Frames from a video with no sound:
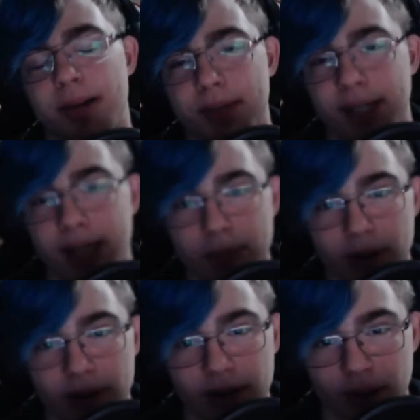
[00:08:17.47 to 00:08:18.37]

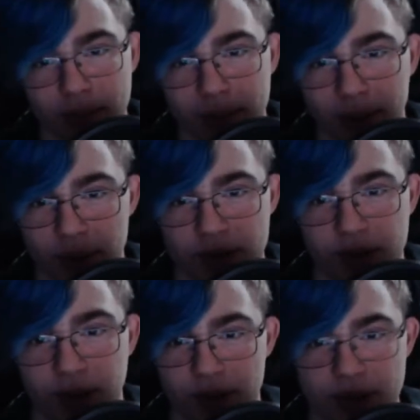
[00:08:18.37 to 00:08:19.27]
Kipper or Blue's
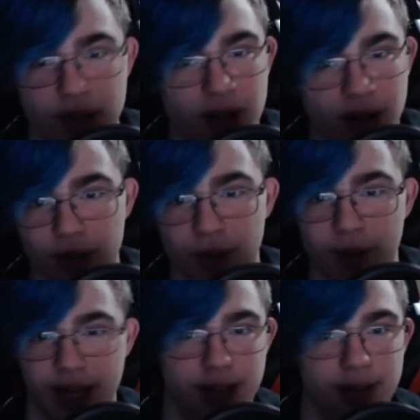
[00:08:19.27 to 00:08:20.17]
Clues? All the
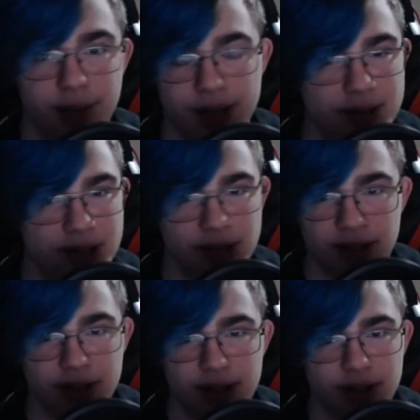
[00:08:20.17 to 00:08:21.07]
way. When I was
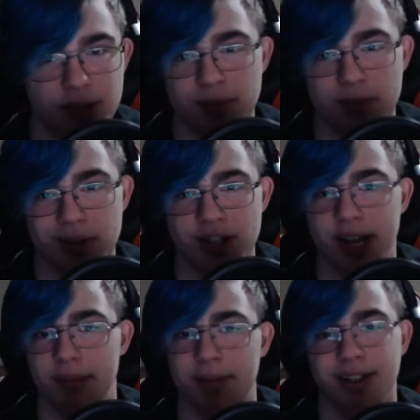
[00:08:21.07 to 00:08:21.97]
younger, those were my jam.
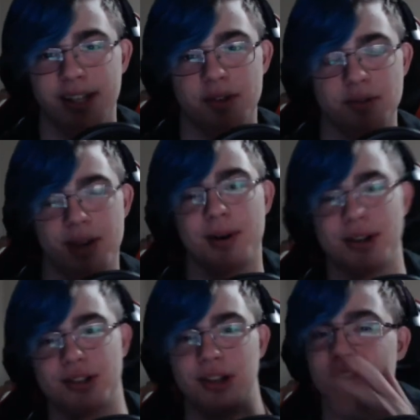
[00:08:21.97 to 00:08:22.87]
That was what I
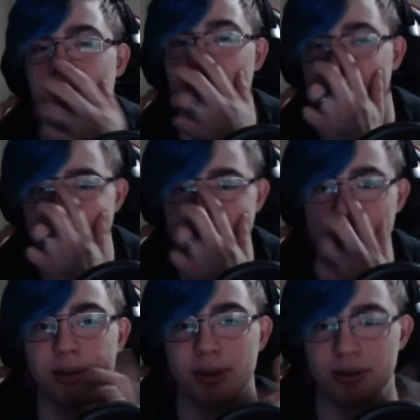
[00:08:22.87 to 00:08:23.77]
watched all the time. Kipper
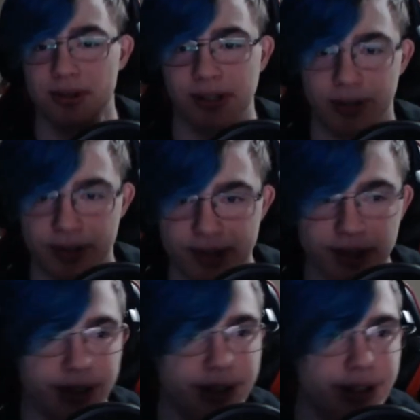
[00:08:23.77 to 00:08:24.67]
and Blue's Clues.
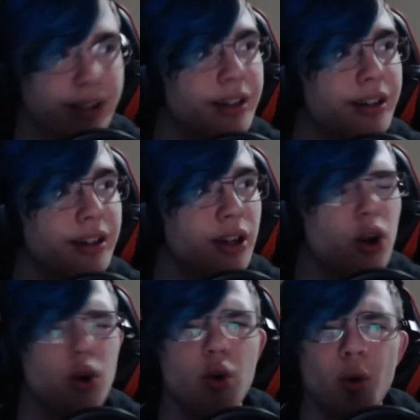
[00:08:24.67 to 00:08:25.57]

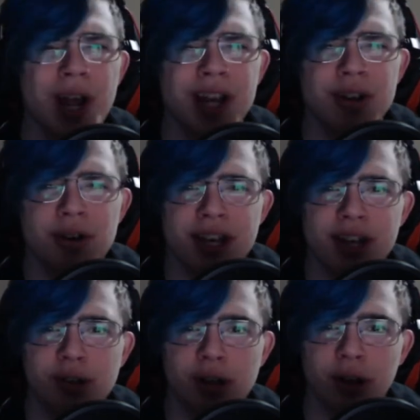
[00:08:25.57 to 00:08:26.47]
Ooh, and Go
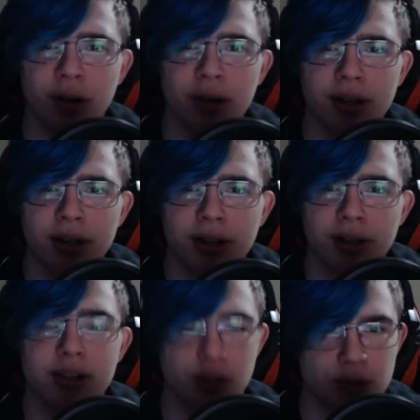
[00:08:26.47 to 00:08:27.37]
Diego Go.
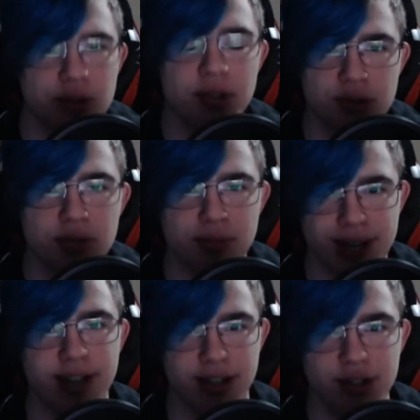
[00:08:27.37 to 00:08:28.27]
Those were
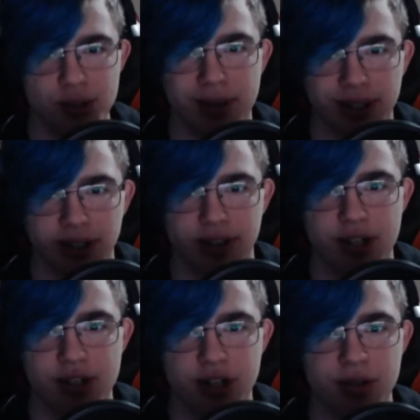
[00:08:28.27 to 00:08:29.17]
my little kid
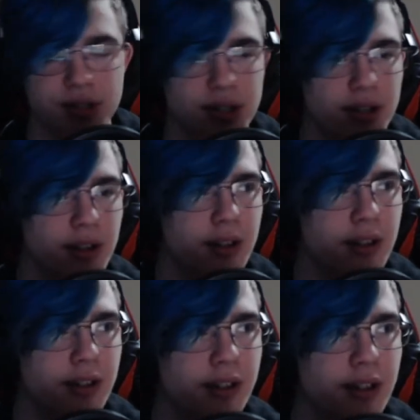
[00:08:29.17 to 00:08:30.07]
shows.
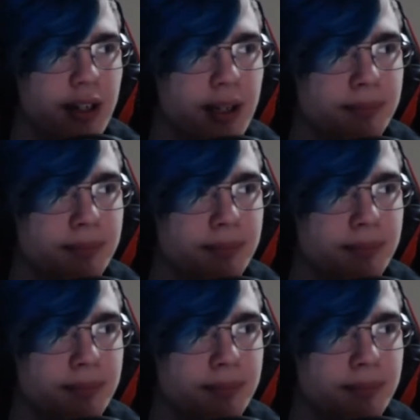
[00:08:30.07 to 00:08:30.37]
I